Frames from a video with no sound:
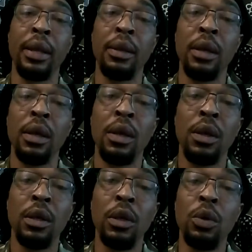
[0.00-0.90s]
and
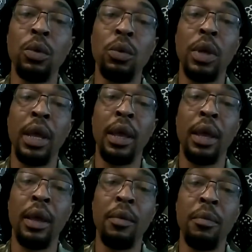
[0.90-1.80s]
loot
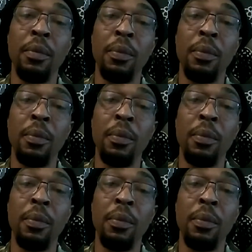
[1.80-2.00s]
and,